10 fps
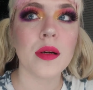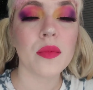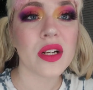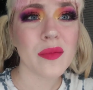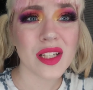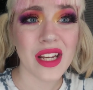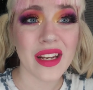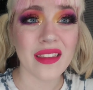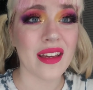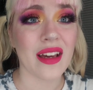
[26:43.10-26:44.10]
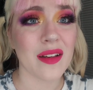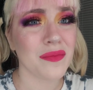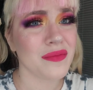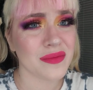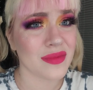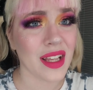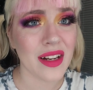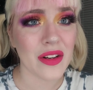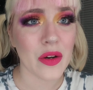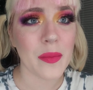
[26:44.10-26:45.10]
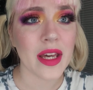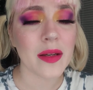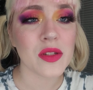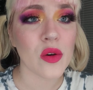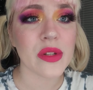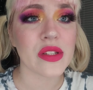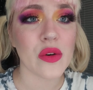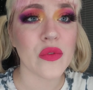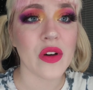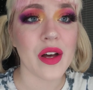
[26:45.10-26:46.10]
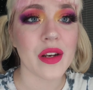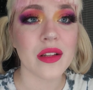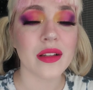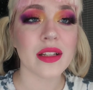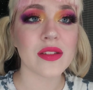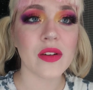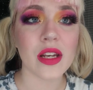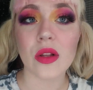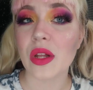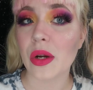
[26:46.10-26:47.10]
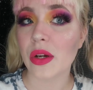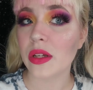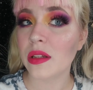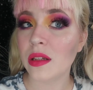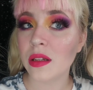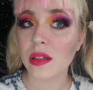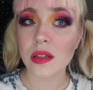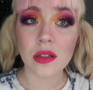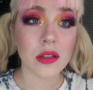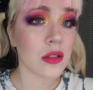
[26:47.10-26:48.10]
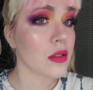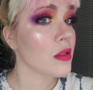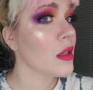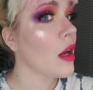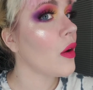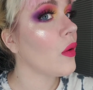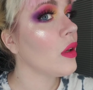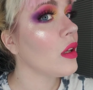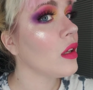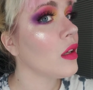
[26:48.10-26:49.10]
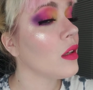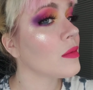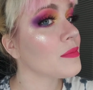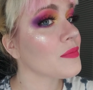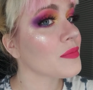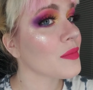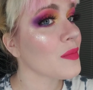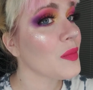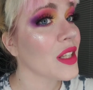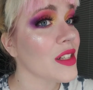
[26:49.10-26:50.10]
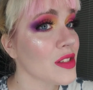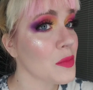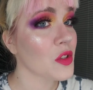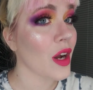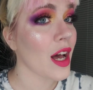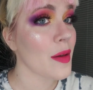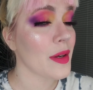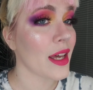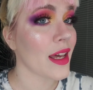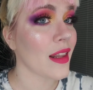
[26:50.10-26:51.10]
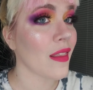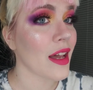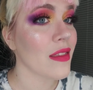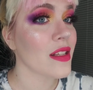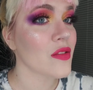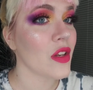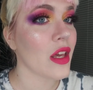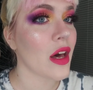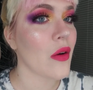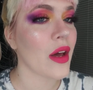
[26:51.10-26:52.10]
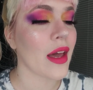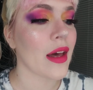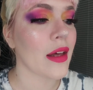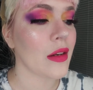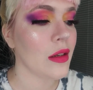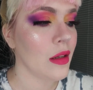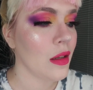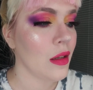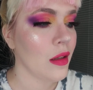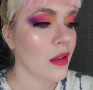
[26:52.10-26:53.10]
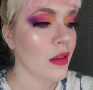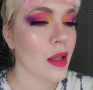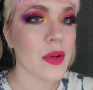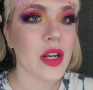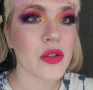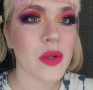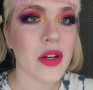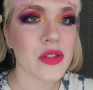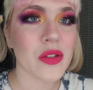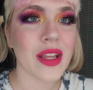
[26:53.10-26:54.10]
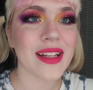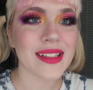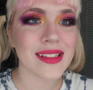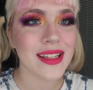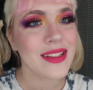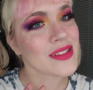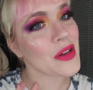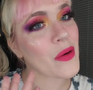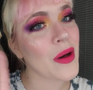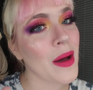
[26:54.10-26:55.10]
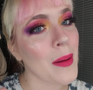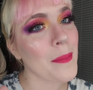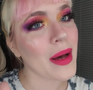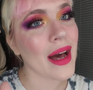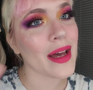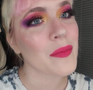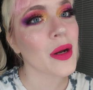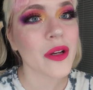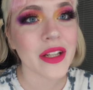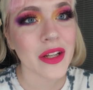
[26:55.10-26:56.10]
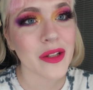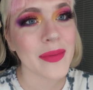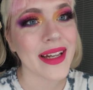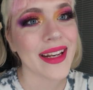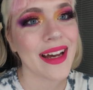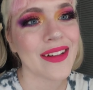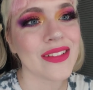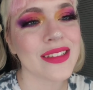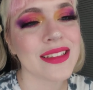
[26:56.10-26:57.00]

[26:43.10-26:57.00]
Pretty much anything. I don't know. Makeup's always so fun. Like, it's fun to learn. So, please subscribe and like this video and let me know what else you'd like to see. So, bye. I'm probably going to go to bed now.